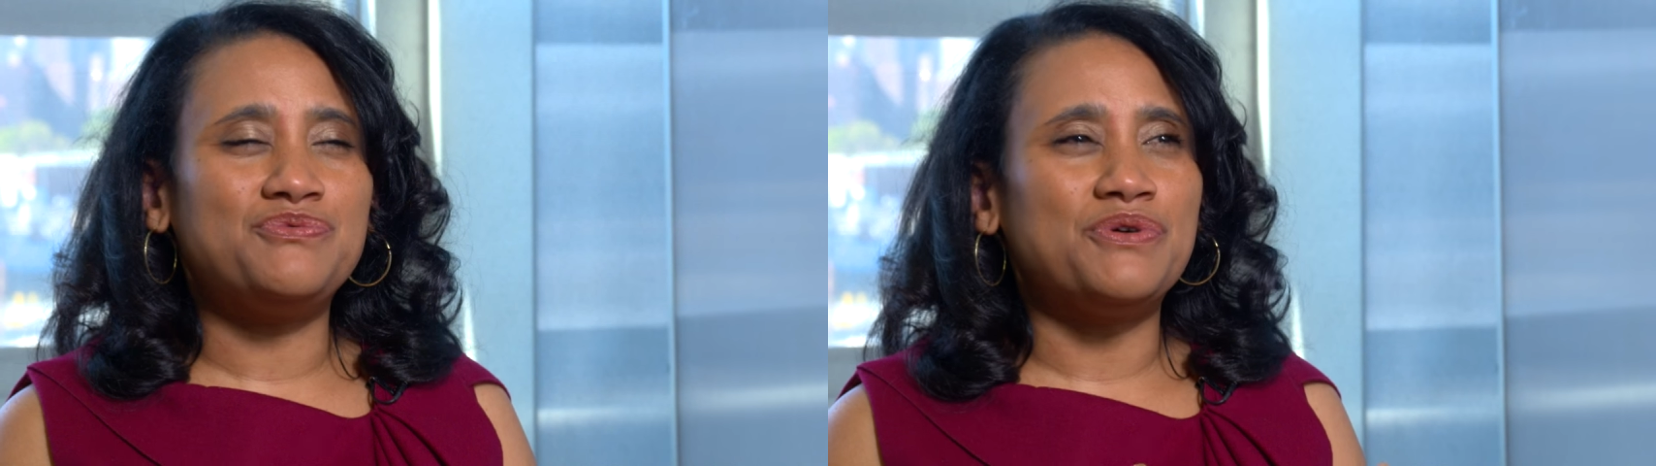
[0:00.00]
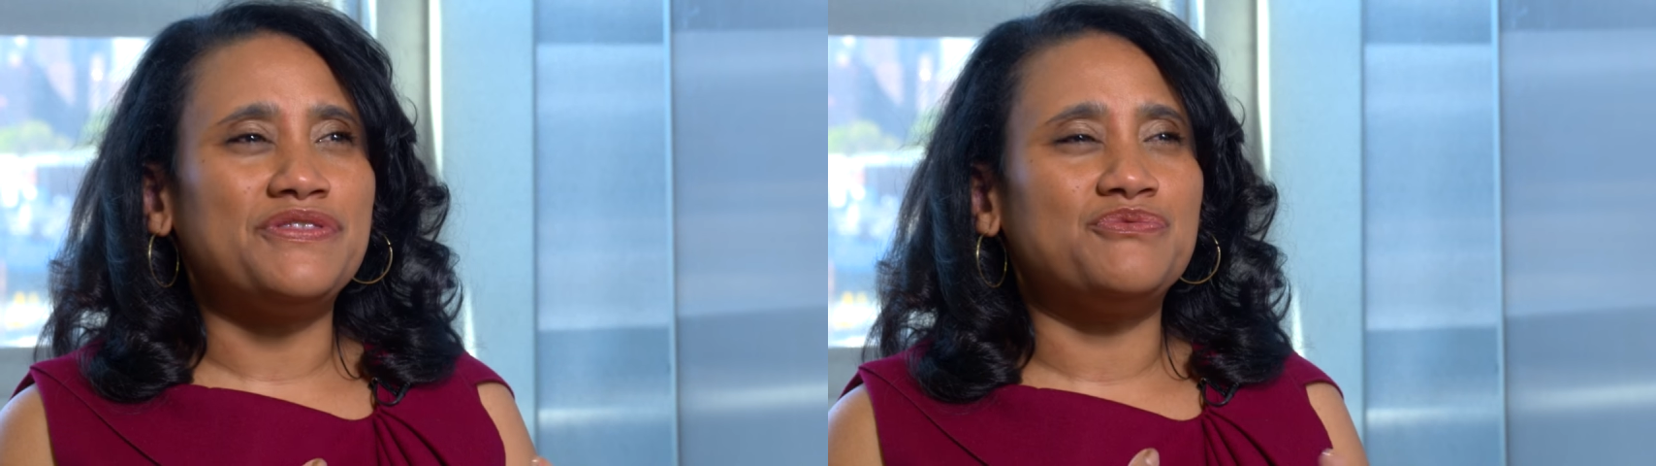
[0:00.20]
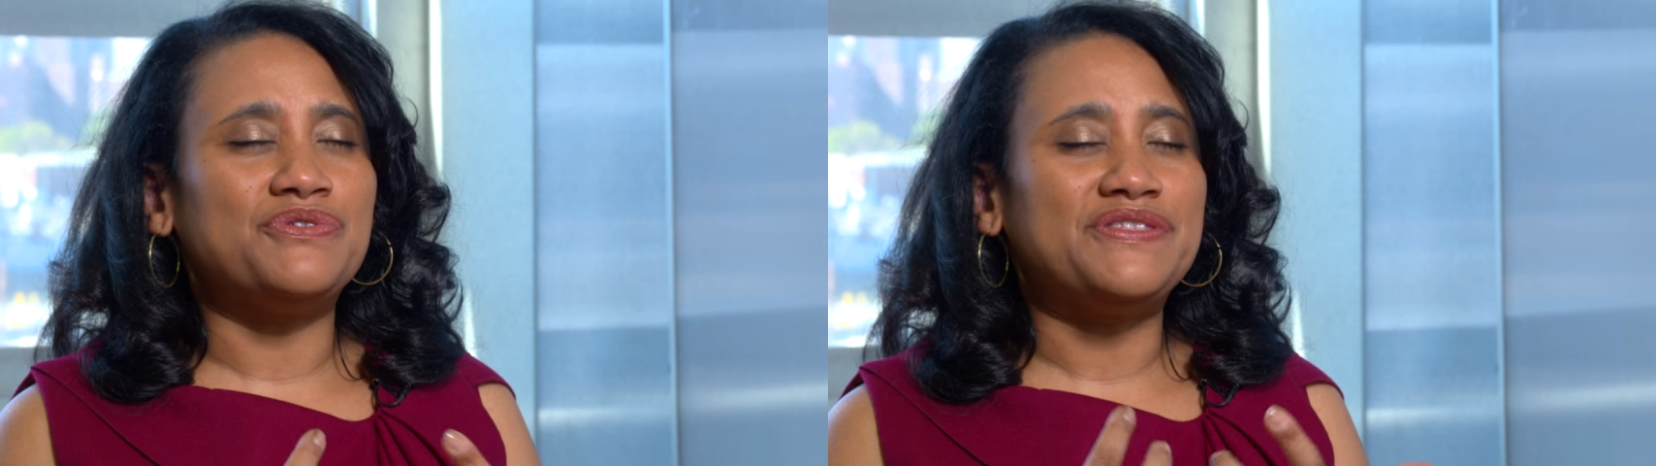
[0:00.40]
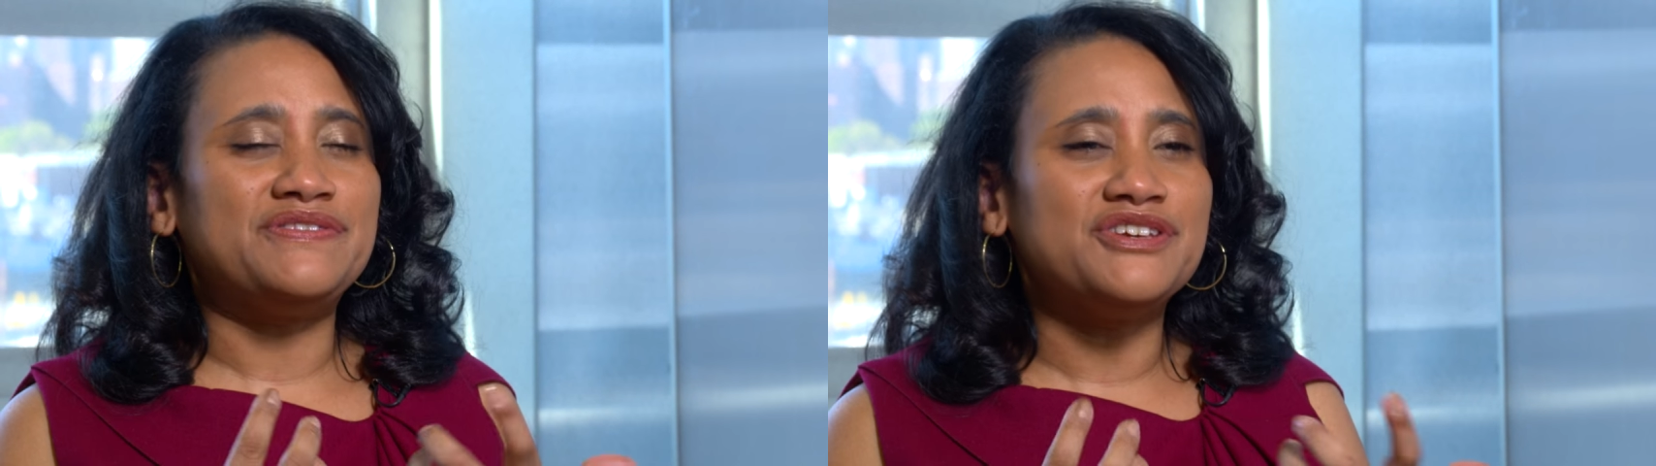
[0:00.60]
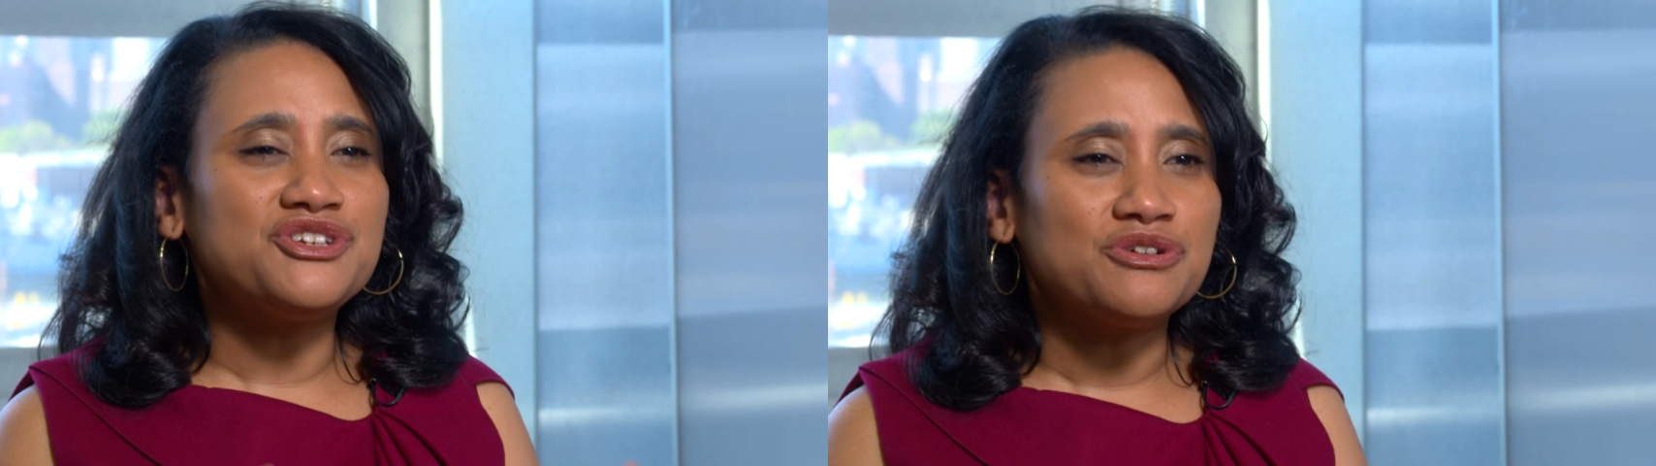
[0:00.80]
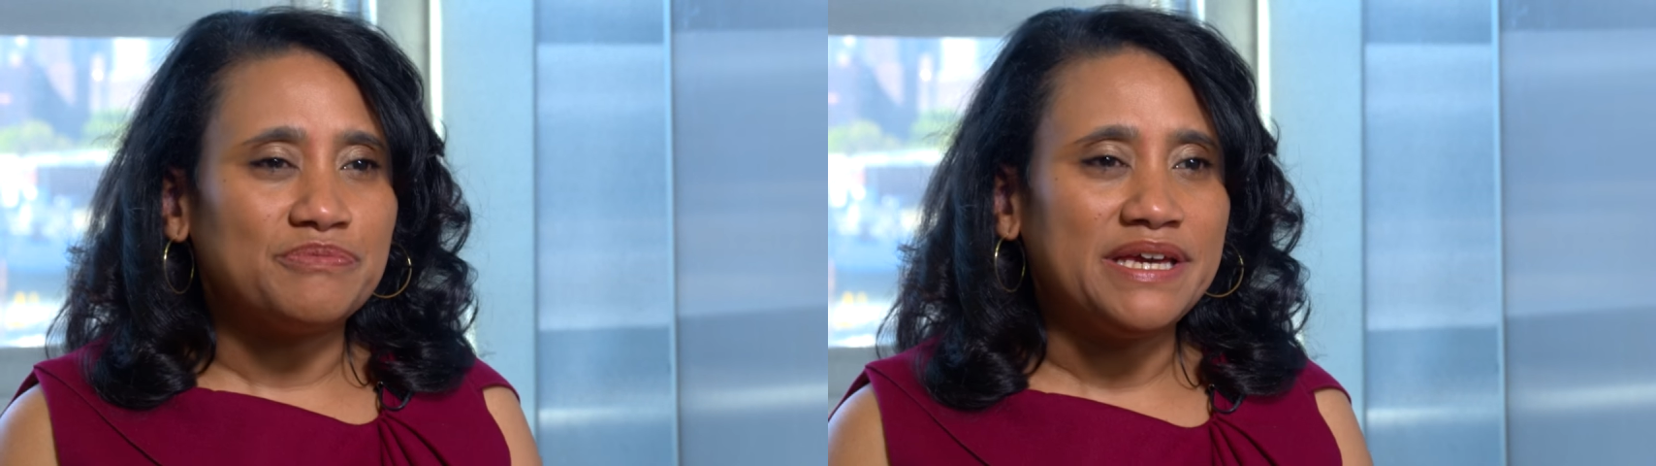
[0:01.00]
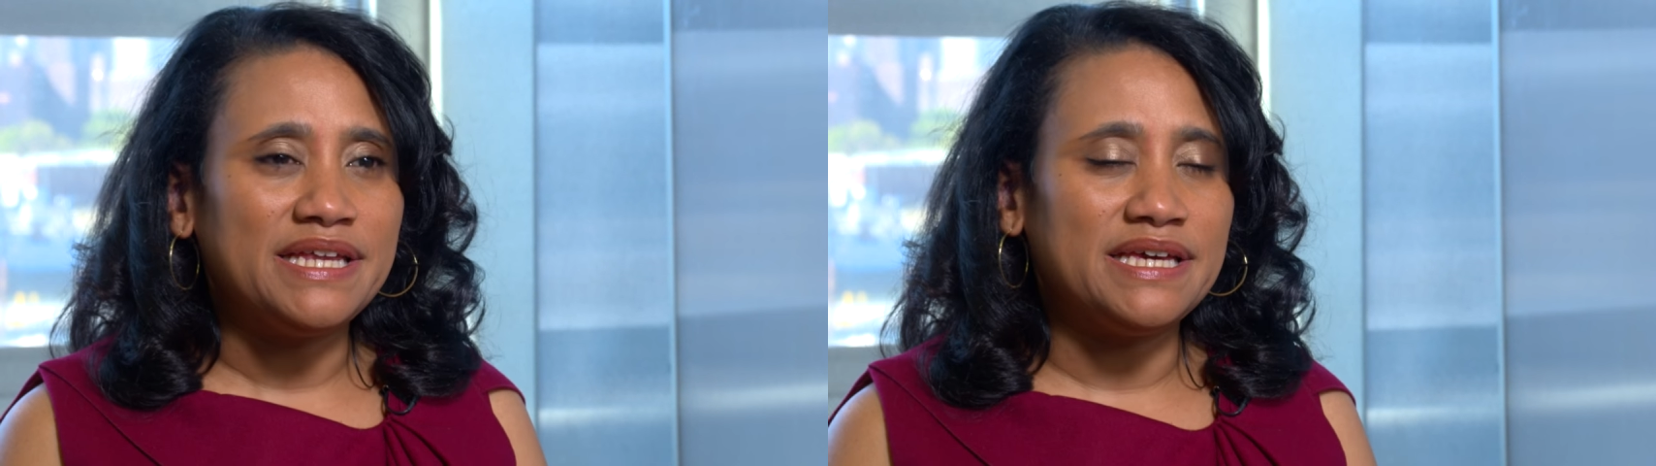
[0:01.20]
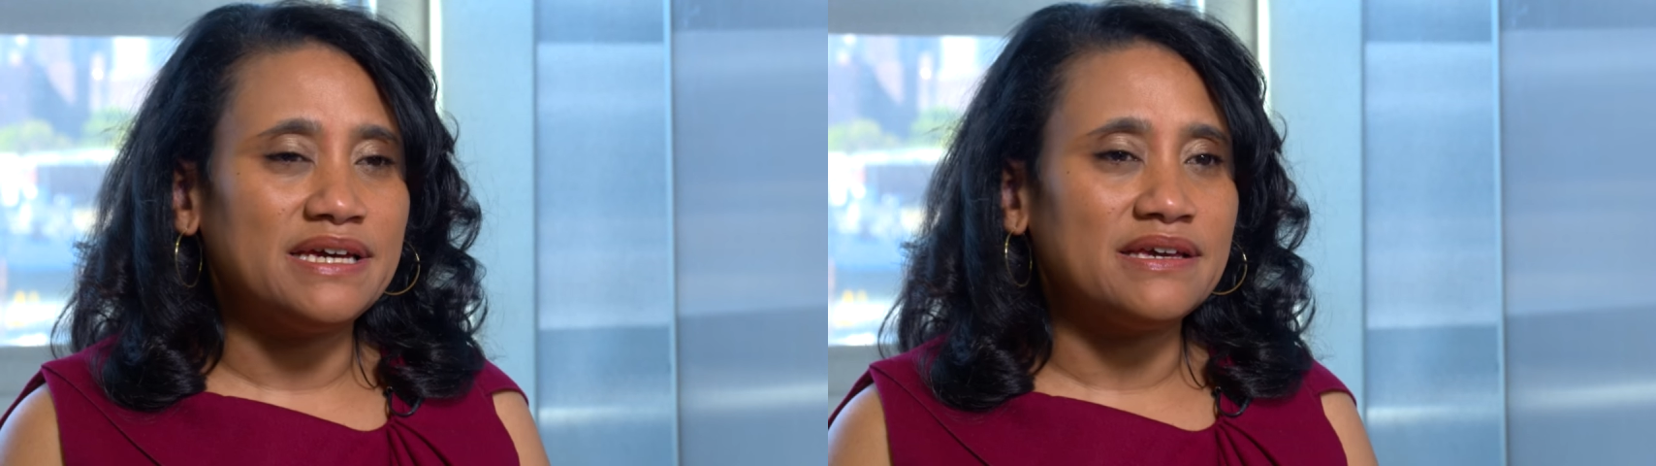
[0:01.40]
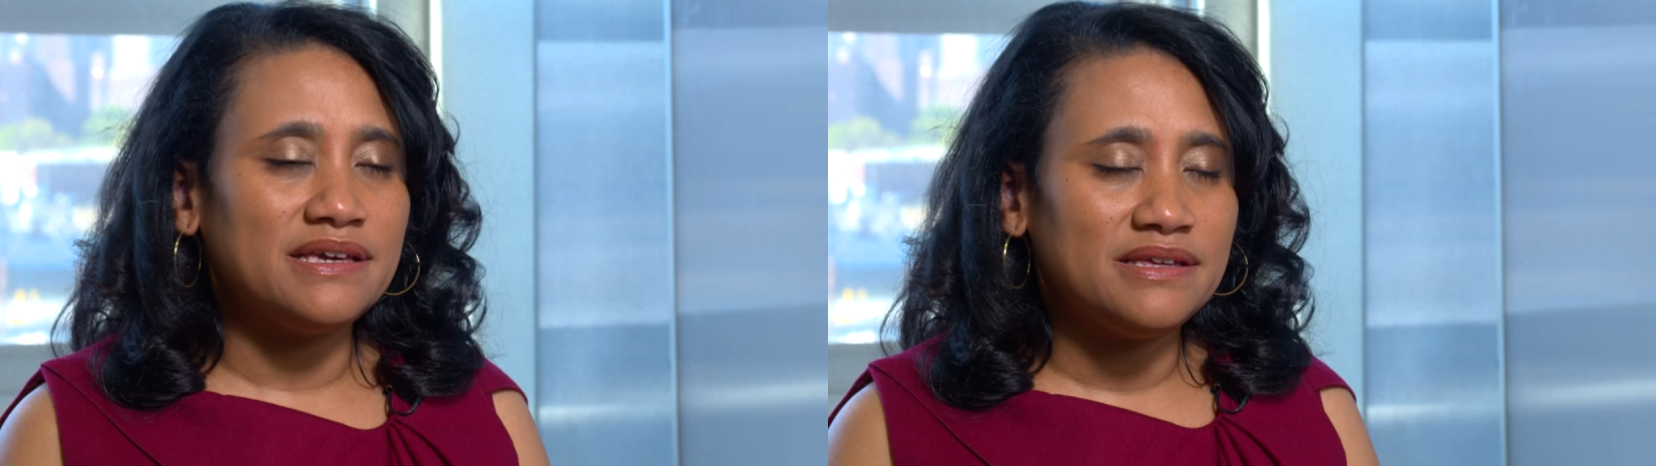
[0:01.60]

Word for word: With, with digital media,